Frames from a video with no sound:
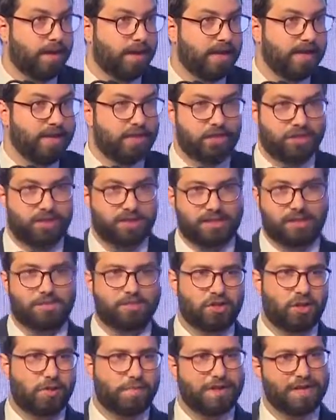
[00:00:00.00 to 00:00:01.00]
Each
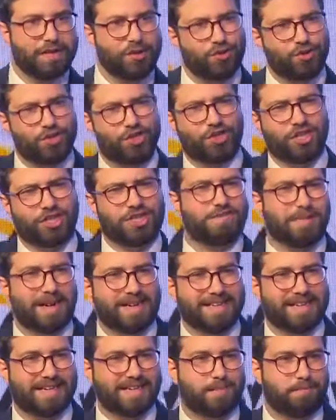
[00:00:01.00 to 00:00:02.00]
systems are being used just by
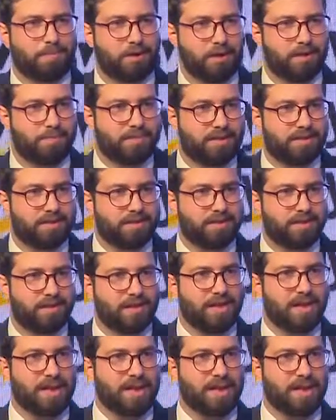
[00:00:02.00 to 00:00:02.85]
that department.